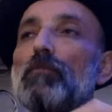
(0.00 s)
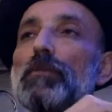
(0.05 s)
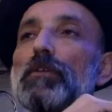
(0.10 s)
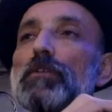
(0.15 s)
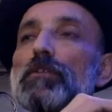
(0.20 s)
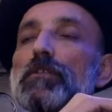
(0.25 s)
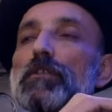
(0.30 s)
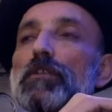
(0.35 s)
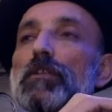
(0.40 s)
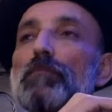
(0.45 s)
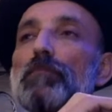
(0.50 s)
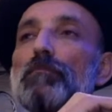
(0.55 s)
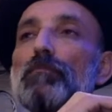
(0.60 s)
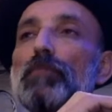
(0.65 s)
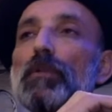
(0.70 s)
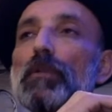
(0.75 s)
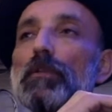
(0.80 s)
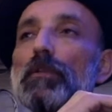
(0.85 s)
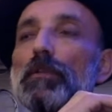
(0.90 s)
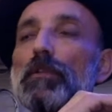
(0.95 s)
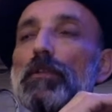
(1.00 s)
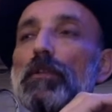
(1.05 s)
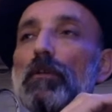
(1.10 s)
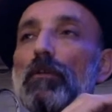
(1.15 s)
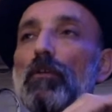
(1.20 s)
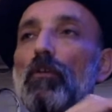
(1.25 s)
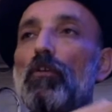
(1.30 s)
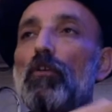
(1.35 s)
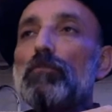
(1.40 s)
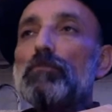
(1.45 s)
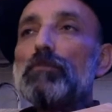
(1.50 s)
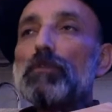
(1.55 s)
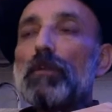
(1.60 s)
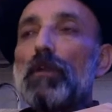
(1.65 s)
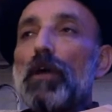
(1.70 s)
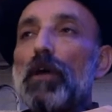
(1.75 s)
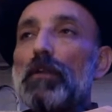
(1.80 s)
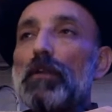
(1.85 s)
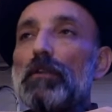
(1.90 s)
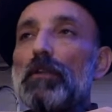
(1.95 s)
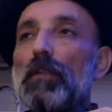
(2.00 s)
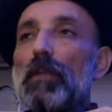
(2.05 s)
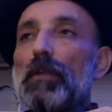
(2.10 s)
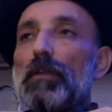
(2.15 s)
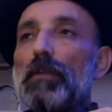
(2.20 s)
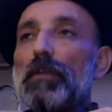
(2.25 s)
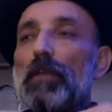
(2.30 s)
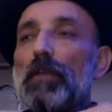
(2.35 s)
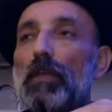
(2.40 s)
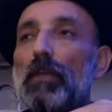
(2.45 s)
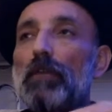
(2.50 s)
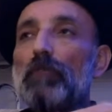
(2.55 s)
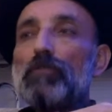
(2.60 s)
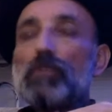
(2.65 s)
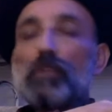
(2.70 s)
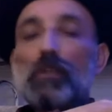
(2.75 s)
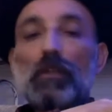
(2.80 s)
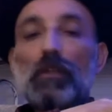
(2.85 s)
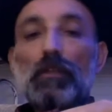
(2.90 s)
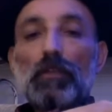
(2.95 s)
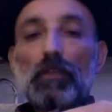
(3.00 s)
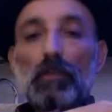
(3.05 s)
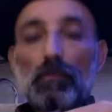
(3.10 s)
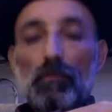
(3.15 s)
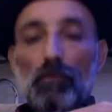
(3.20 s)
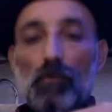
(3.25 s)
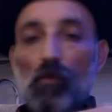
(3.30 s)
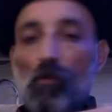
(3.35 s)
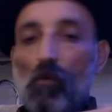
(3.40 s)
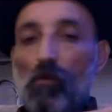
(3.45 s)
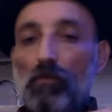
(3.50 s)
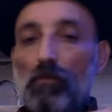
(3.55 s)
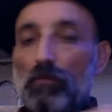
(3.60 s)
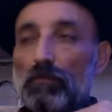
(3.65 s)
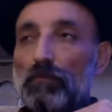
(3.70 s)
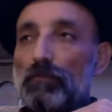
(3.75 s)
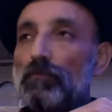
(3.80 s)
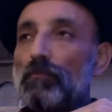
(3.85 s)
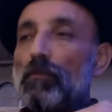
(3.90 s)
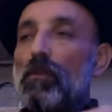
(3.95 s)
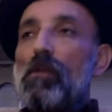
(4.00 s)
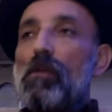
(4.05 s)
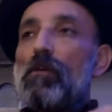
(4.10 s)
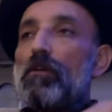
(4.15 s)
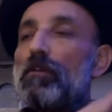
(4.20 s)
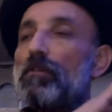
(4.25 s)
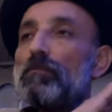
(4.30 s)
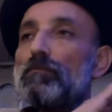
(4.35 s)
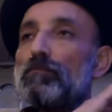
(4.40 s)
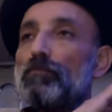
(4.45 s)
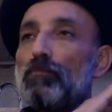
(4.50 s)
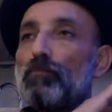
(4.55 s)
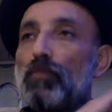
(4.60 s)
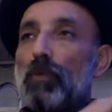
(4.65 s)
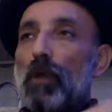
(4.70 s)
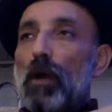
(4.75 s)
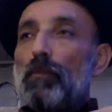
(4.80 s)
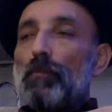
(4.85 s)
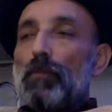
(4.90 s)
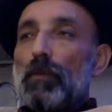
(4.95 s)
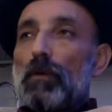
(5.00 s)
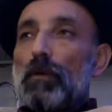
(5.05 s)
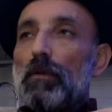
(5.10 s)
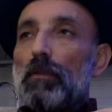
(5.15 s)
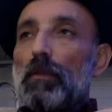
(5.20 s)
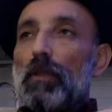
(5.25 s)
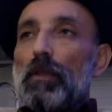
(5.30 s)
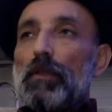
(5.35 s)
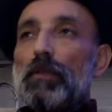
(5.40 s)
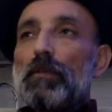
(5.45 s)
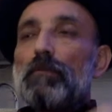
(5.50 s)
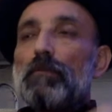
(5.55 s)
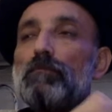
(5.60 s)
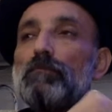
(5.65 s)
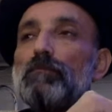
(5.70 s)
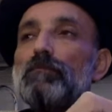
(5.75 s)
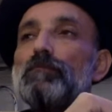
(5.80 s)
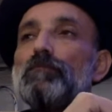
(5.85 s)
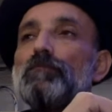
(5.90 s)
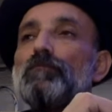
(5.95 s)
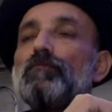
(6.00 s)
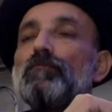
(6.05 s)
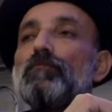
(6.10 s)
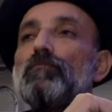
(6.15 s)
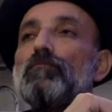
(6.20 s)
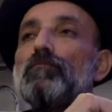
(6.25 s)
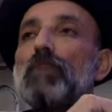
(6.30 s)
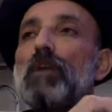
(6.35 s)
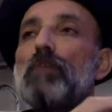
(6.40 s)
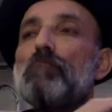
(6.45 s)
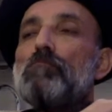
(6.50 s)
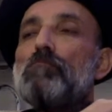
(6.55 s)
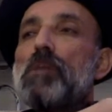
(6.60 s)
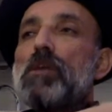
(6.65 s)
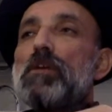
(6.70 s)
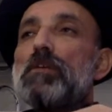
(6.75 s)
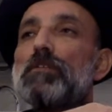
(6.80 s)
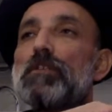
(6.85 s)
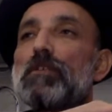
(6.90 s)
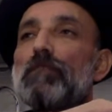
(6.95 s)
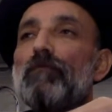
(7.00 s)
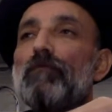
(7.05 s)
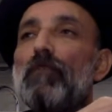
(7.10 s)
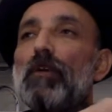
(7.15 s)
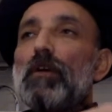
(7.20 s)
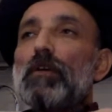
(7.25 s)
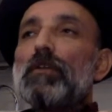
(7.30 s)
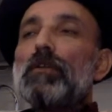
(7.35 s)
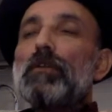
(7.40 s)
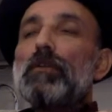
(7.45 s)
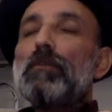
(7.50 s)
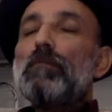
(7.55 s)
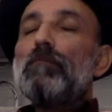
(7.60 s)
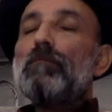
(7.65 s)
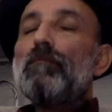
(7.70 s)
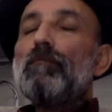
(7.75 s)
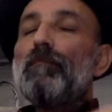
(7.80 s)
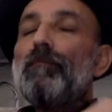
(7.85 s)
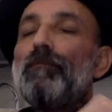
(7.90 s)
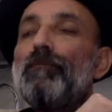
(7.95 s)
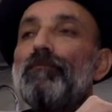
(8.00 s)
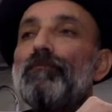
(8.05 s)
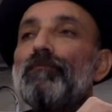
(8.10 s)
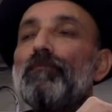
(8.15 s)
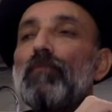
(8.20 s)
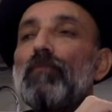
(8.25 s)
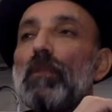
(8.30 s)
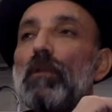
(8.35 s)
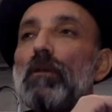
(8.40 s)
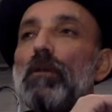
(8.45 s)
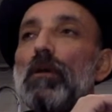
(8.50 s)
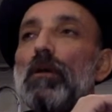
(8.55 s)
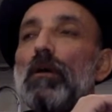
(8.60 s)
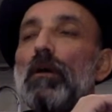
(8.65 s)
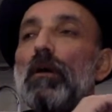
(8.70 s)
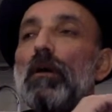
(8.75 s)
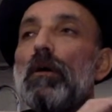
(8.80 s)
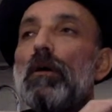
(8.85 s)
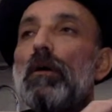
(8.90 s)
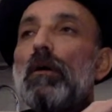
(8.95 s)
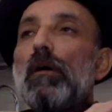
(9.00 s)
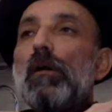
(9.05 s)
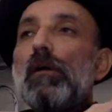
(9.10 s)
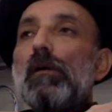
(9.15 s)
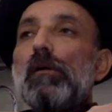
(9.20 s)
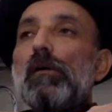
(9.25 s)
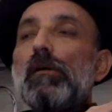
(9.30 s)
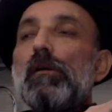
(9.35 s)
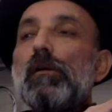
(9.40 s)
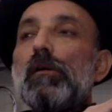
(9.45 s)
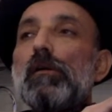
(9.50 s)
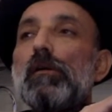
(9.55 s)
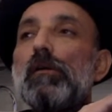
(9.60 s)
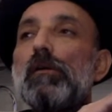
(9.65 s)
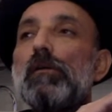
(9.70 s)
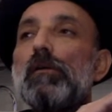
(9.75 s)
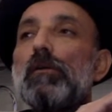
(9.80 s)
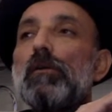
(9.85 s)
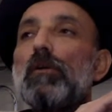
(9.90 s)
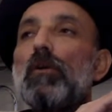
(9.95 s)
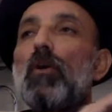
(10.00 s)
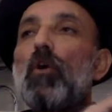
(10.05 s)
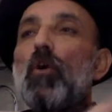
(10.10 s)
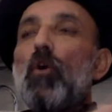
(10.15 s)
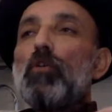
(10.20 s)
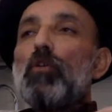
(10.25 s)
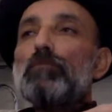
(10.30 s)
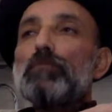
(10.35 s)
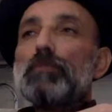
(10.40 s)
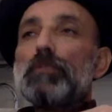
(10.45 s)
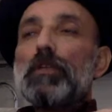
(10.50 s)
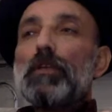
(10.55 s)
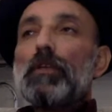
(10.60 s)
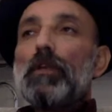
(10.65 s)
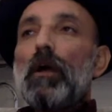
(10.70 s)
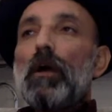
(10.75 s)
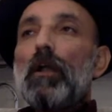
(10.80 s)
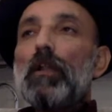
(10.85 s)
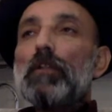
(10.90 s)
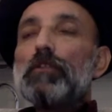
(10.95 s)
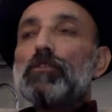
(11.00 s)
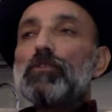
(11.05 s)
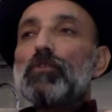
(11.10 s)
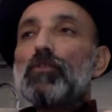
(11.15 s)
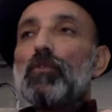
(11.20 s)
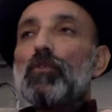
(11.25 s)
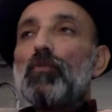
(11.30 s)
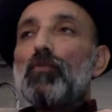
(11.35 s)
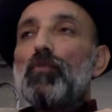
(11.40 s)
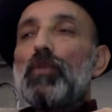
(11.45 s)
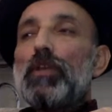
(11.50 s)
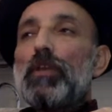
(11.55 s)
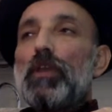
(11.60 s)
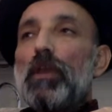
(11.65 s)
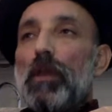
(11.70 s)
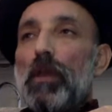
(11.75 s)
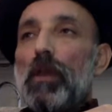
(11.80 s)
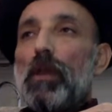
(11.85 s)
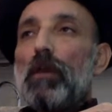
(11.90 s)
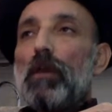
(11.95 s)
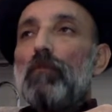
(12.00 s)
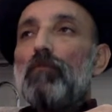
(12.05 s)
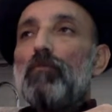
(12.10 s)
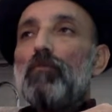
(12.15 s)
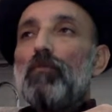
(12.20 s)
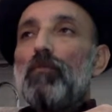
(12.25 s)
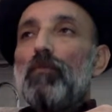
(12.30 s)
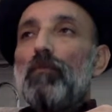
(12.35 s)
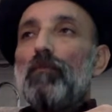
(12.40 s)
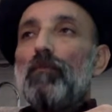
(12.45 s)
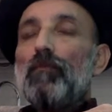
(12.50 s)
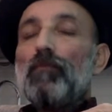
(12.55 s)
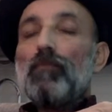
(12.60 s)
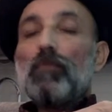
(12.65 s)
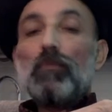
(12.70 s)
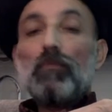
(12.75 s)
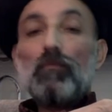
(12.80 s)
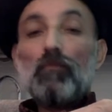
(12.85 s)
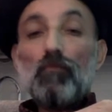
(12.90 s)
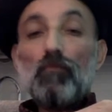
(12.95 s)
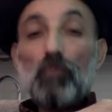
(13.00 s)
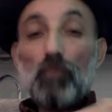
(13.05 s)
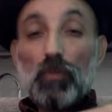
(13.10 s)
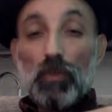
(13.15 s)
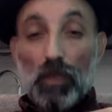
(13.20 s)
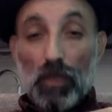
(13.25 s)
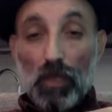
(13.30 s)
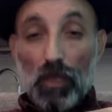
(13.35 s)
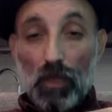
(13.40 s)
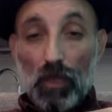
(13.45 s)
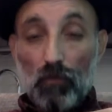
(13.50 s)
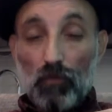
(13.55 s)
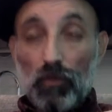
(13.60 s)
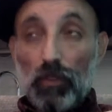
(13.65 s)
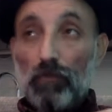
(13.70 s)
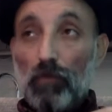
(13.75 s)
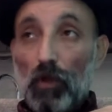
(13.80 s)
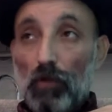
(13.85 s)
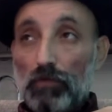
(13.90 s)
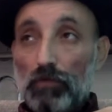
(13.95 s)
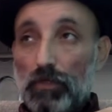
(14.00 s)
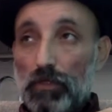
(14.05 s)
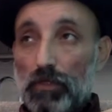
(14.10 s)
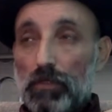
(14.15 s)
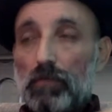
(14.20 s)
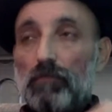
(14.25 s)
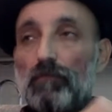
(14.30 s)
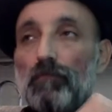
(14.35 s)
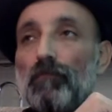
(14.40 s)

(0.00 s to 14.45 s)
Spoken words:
basically built their homes, not like caves and all that. No, proper, like amazing fucking homes. And also we have in mountains,